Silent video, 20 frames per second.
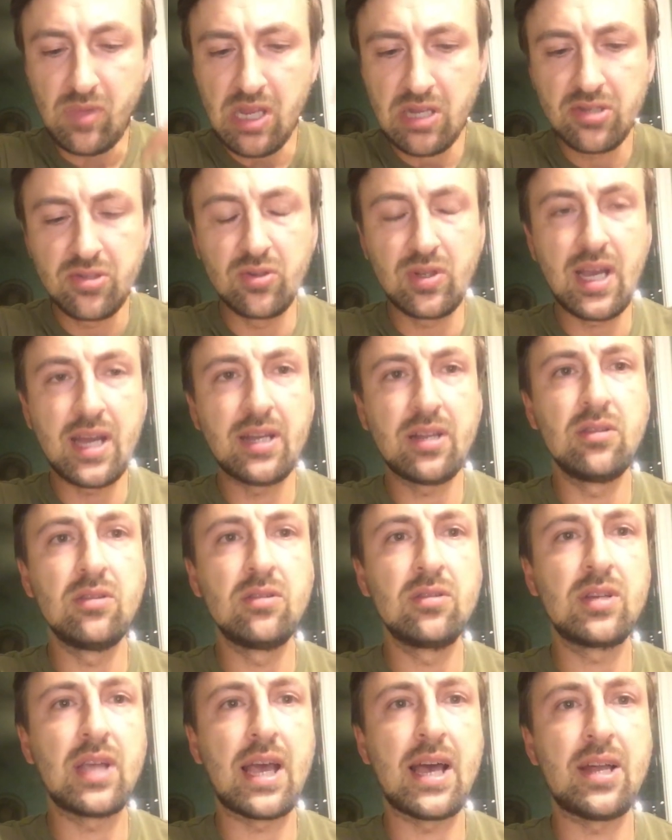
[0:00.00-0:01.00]
to kind of
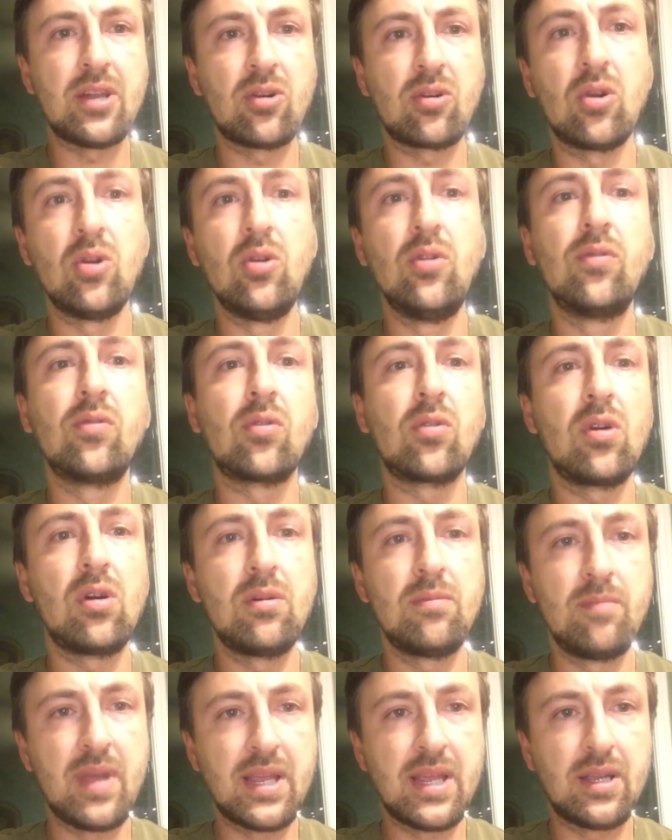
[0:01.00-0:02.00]
look at our overall
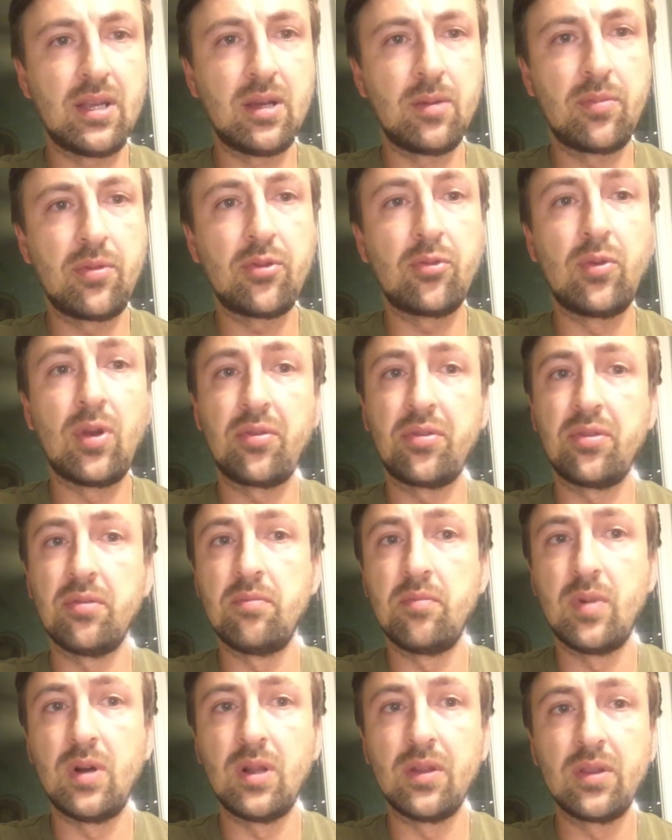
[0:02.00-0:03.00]
makeup throughout the
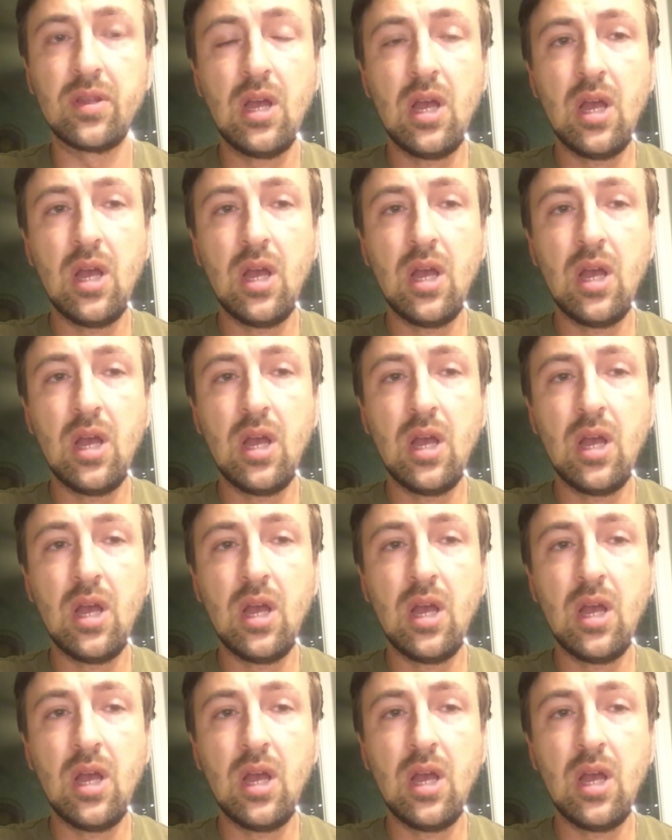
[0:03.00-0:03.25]
month.